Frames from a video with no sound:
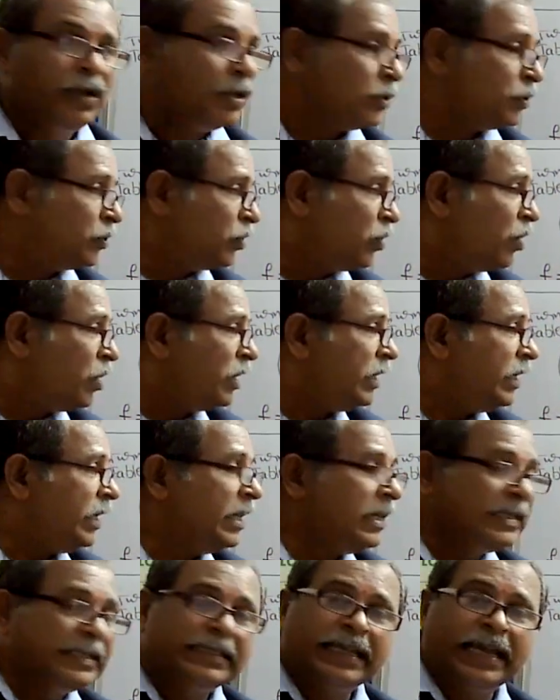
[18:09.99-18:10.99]
So
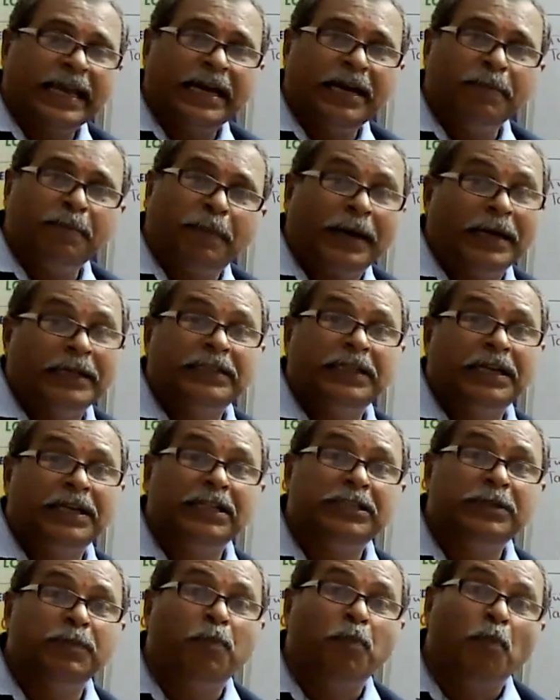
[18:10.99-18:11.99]
inside pressure
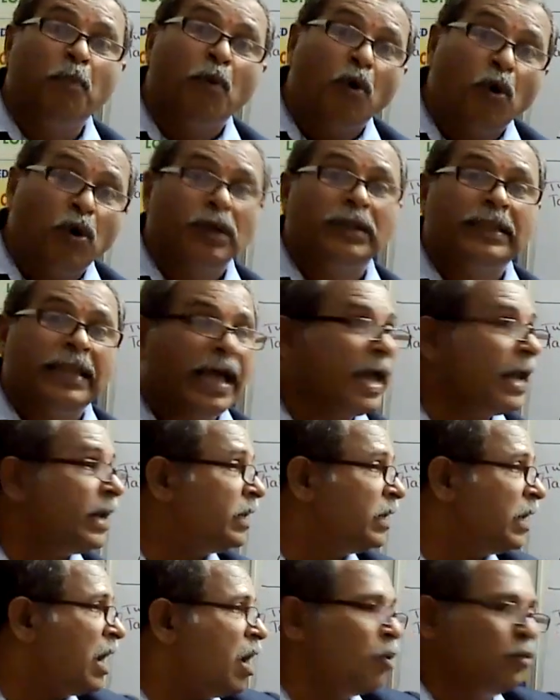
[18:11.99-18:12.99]
is more
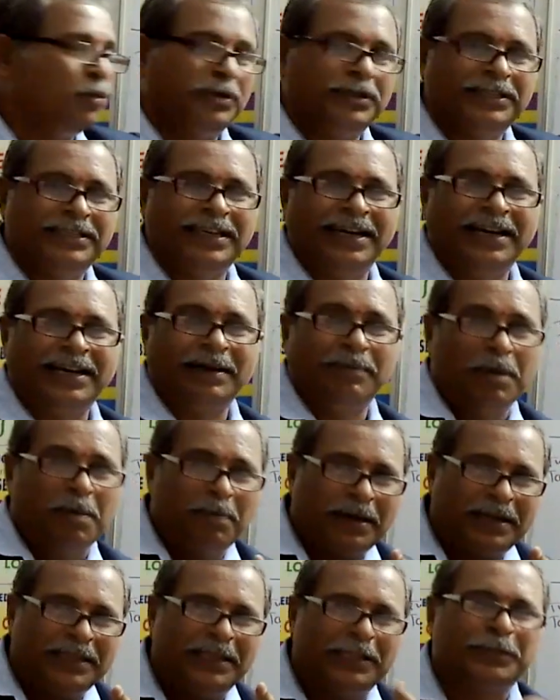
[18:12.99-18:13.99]
than outside.
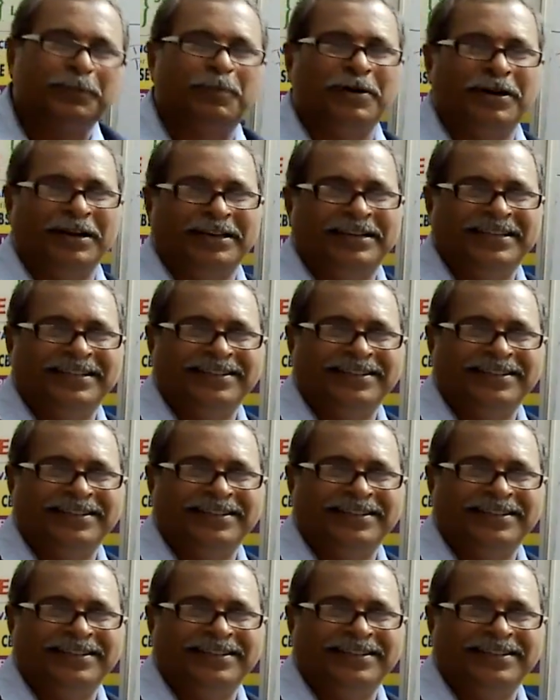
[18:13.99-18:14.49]
Remember this.